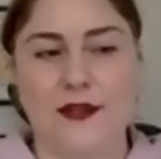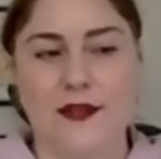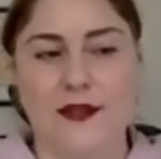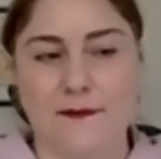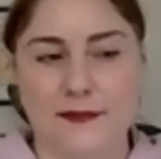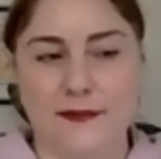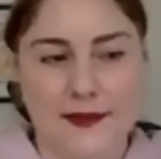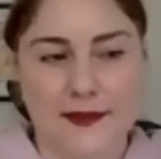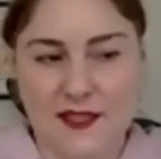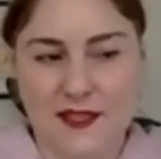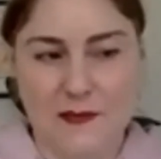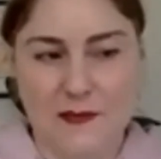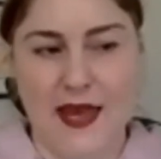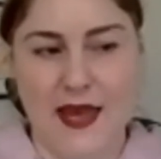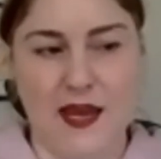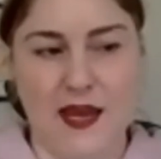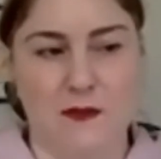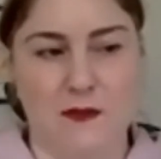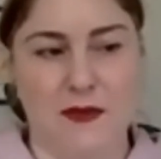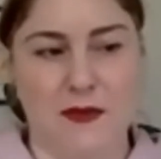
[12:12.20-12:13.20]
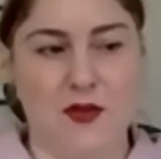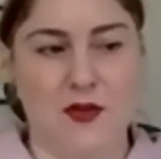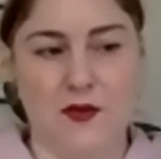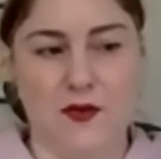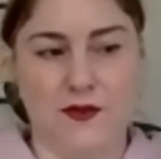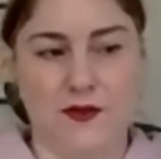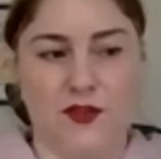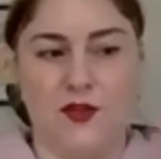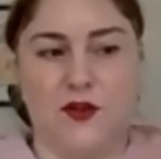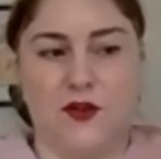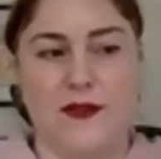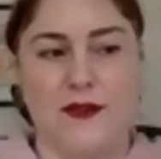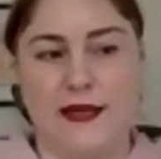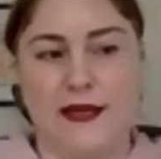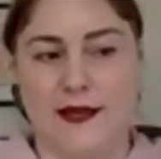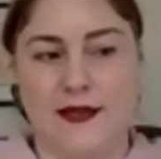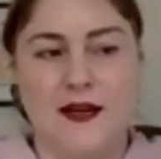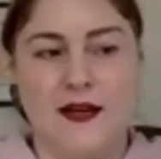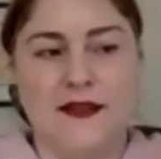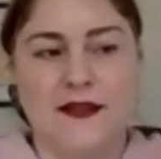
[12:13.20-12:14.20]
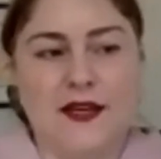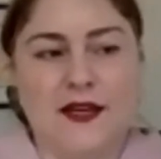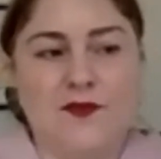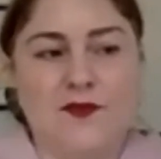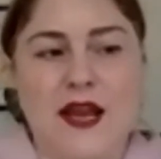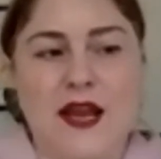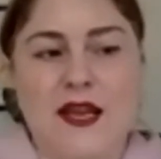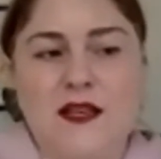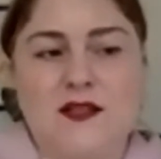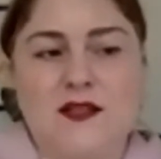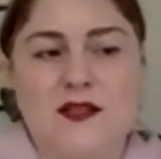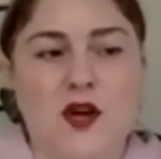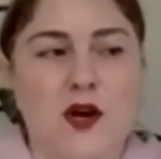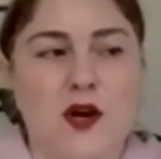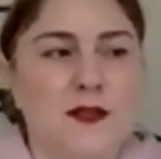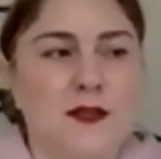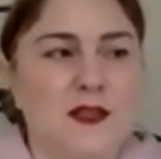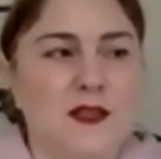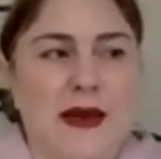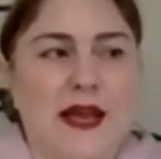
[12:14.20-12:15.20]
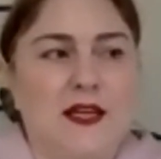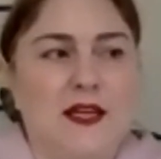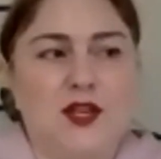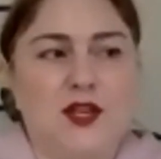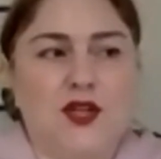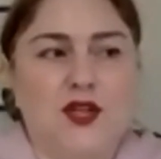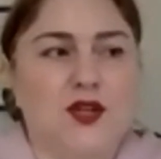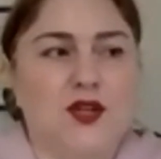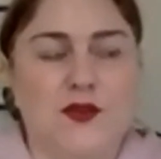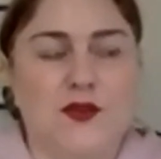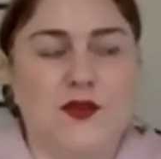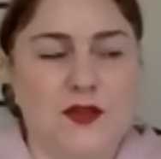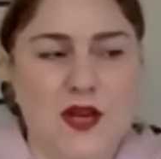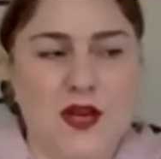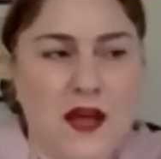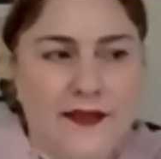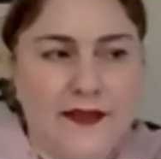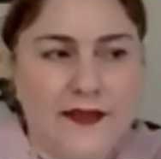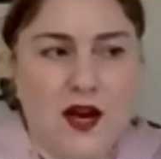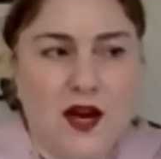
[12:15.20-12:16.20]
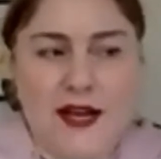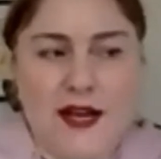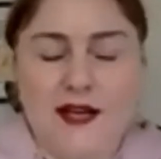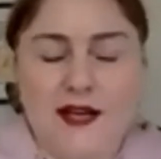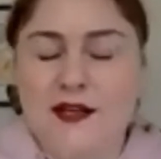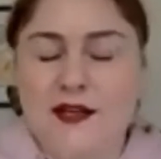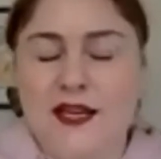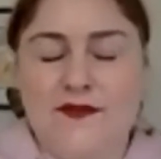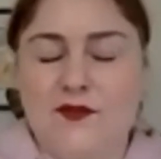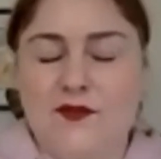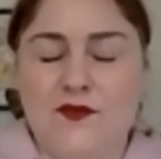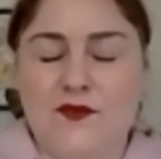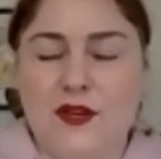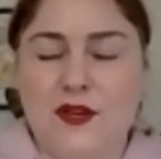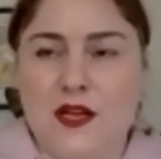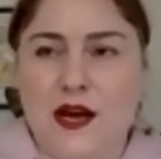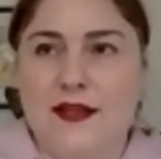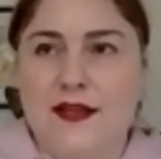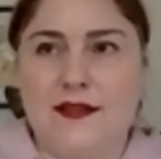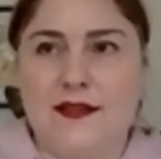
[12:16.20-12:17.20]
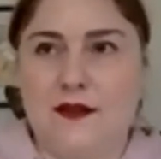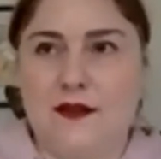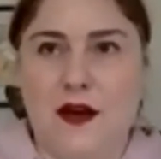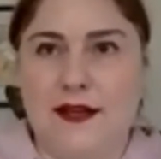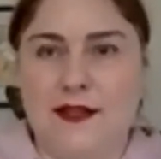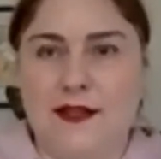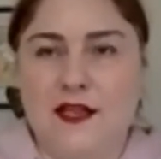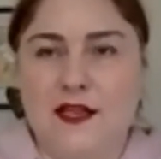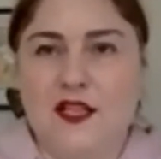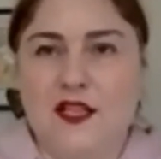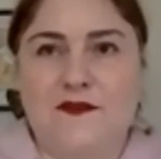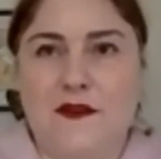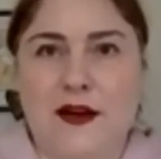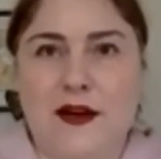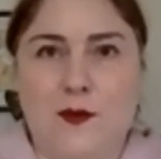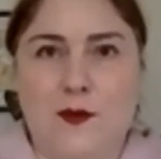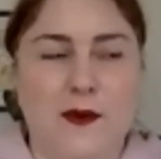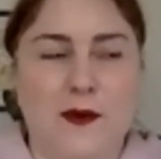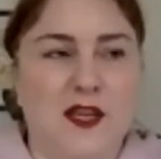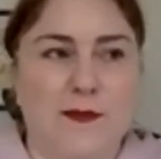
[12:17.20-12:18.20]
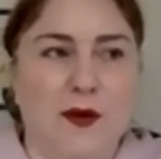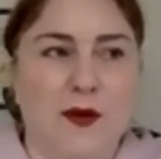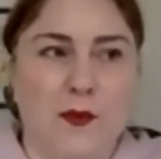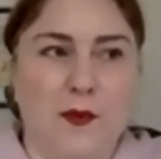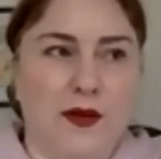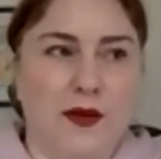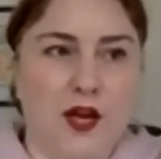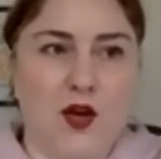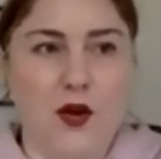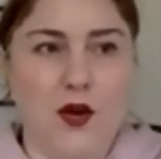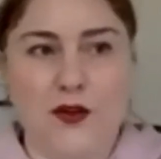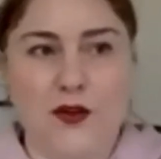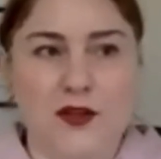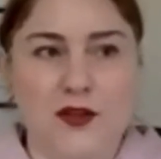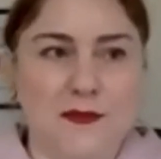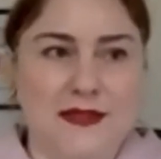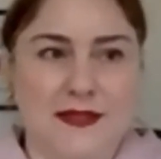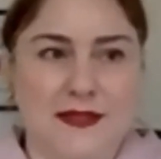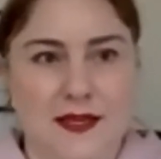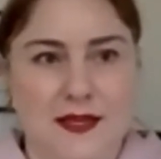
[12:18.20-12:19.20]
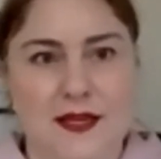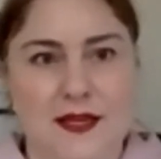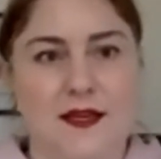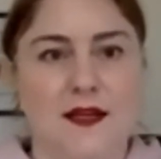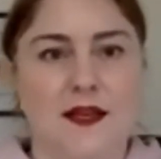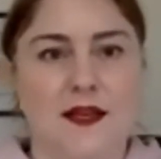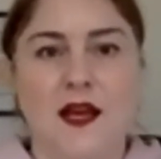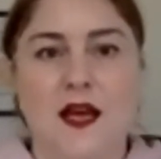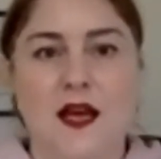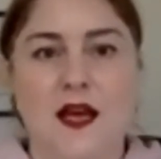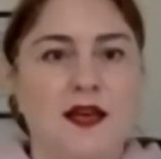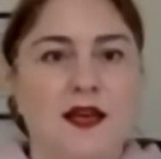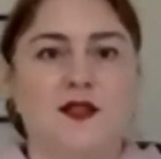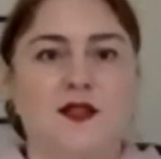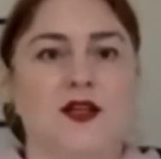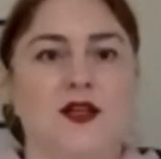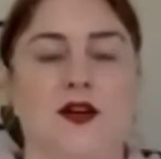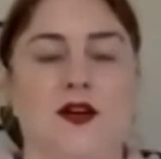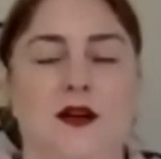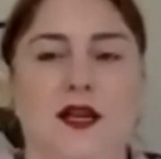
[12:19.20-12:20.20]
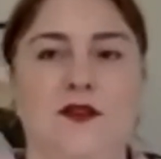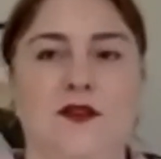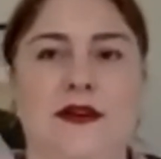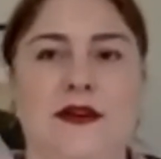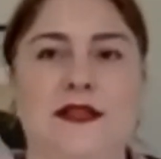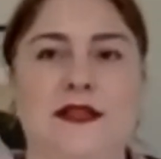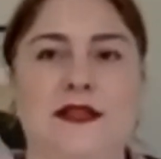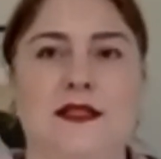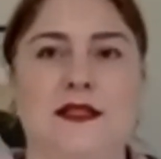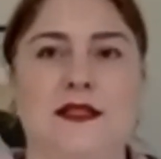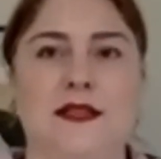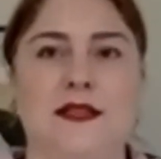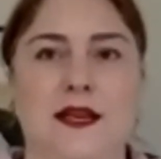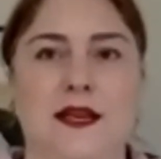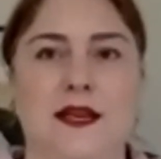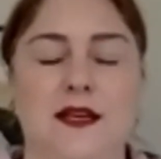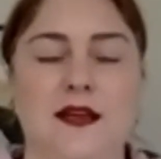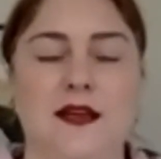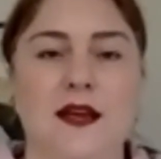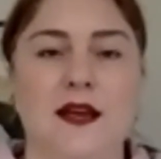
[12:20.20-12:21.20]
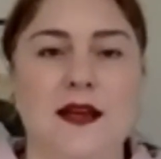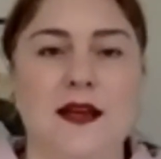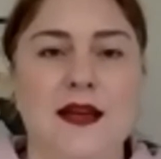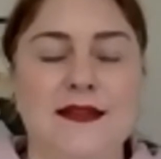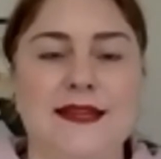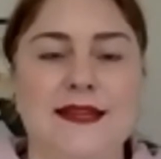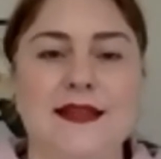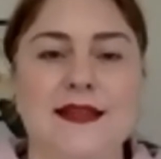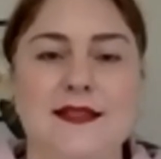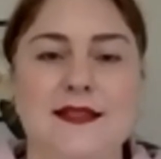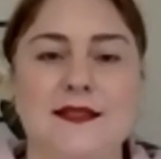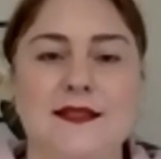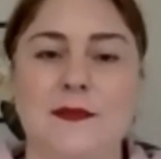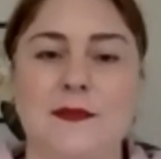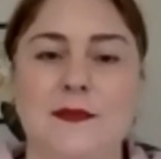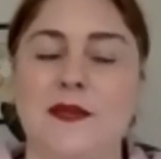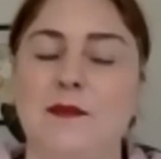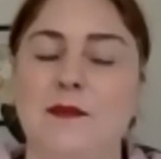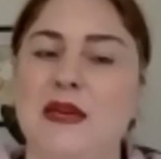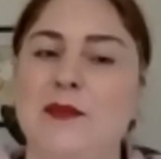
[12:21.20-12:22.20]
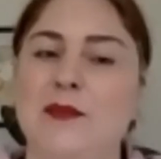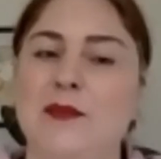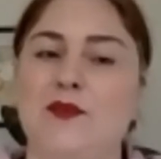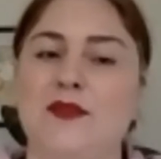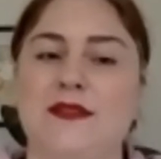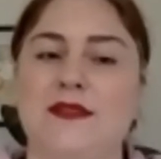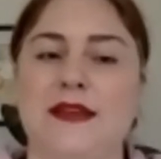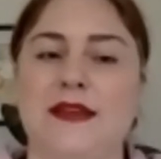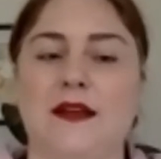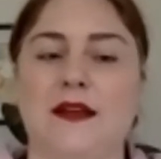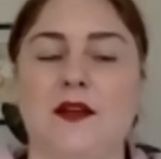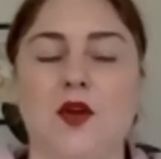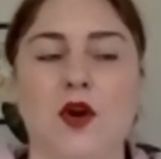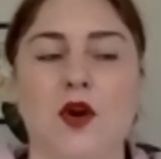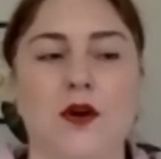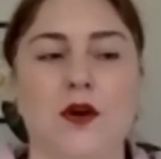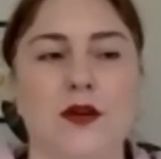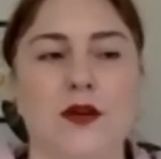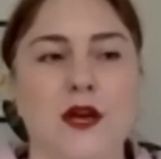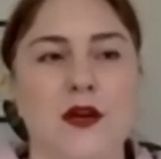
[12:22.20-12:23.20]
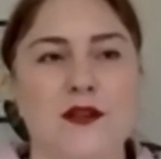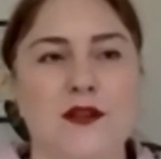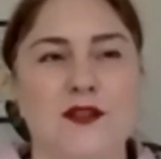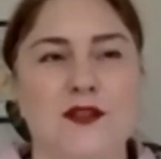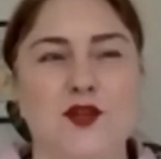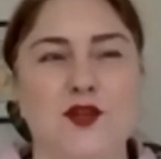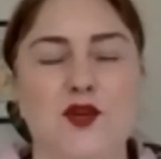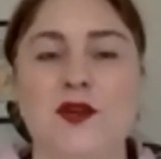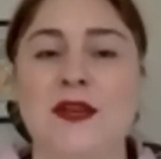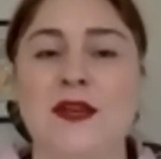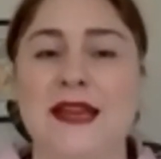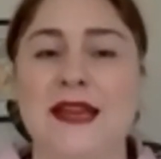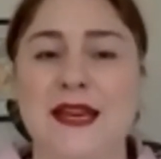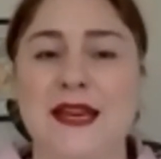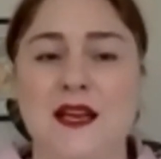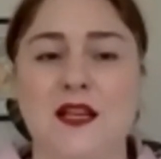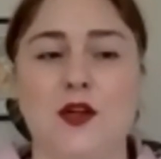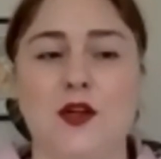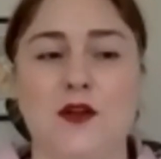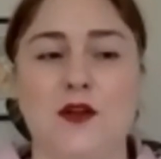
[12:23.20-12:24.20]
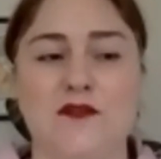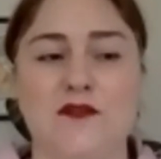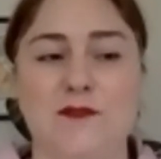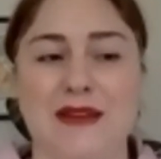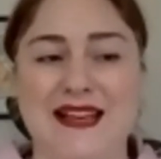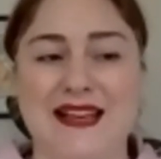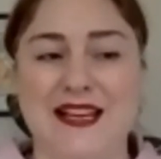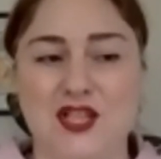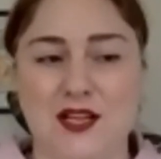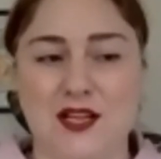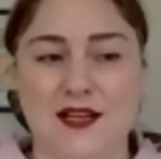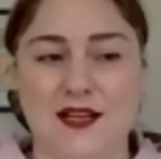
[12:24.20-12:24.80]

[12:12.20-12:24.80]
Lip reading: this band because, you know, they're writing songs about issues that I didn't even realize I identified with, but when I heard them sing it, it totally resonated. That's something people say a lot. So you can get a lot of pleasure